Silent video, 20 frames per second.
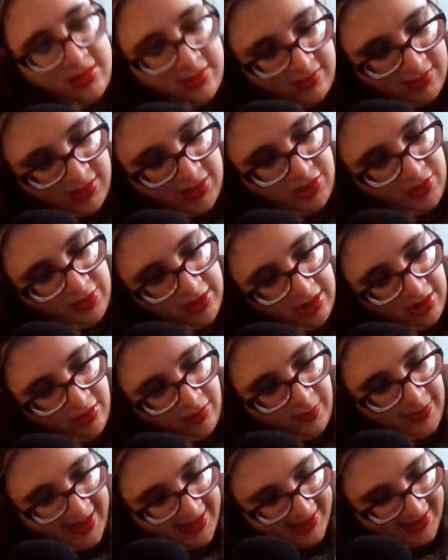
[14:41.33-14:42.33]
Struggle
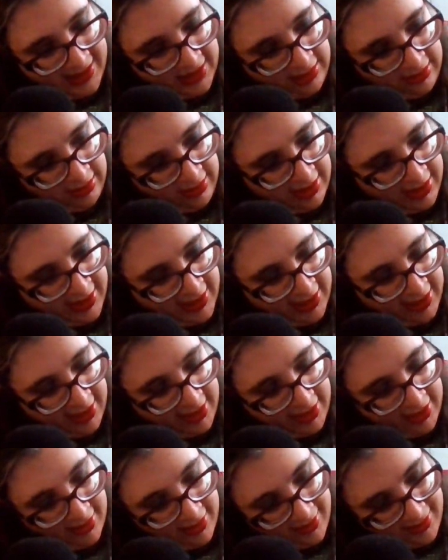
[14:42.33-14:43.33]
bussing along
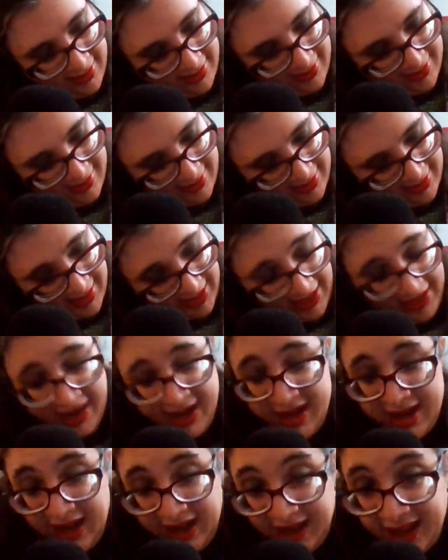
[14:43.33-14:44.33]
here. I
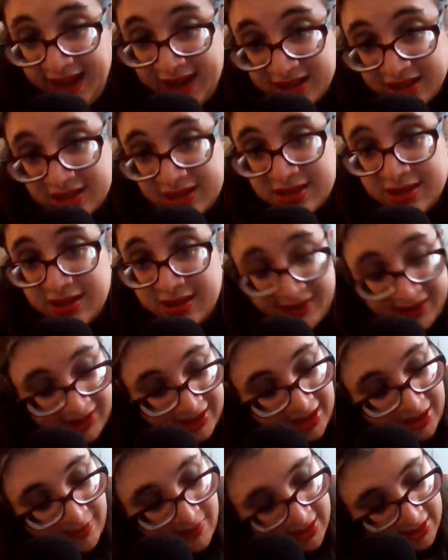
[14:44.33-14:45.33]
didn't I actually thought they'd
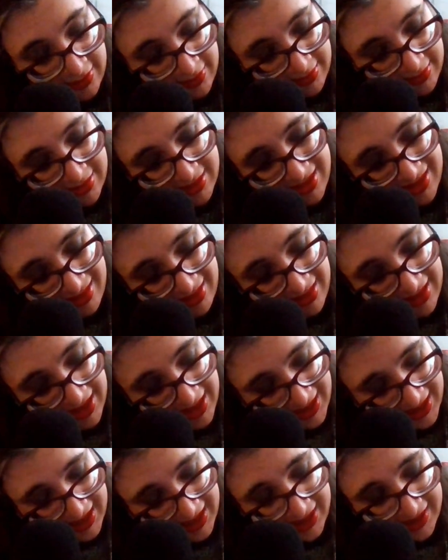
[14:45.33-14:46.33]
come out a
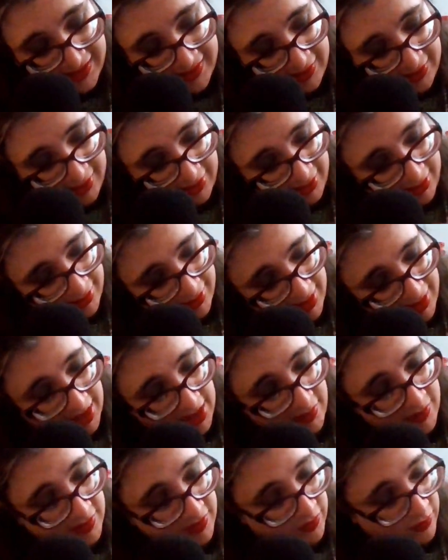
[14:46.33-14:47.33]
lot easier. I
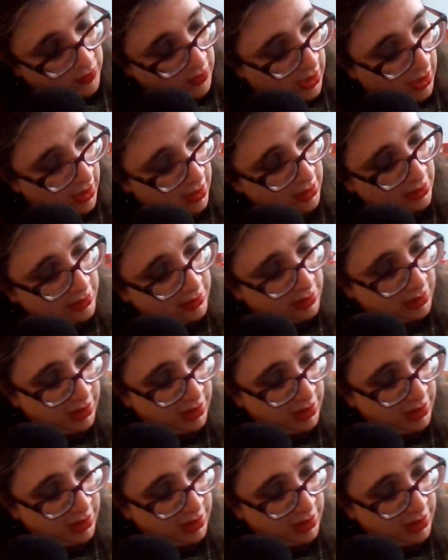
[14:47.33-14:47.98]
was wrong.